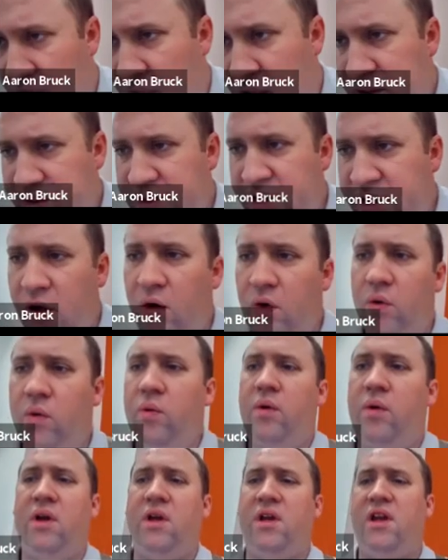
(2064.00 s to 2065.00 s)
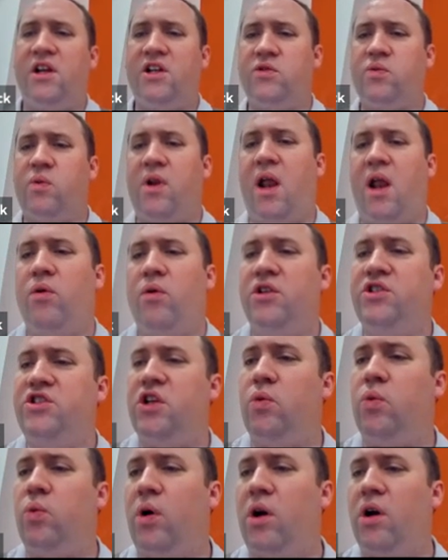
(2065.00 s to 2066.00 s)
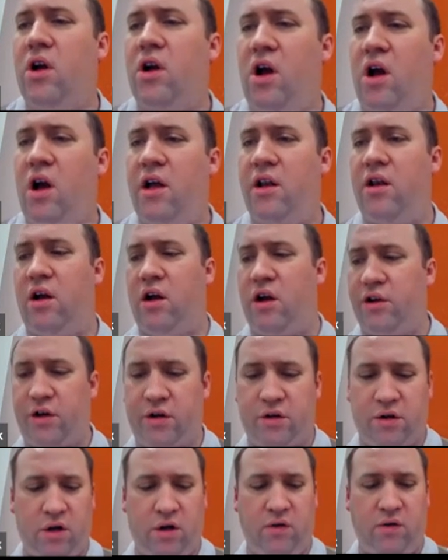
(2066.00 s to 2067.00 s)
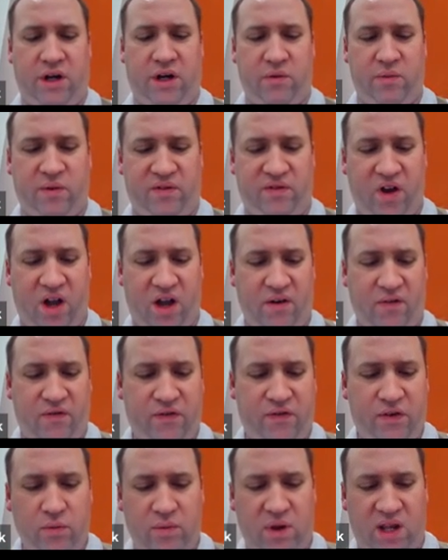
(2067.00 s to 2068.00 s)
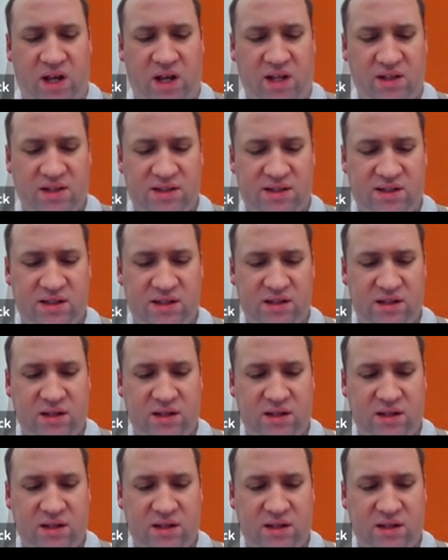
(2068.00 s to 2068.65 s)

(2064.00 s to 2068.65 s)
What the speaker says: So here's what I want you to work on your own here. We've got a few minutes.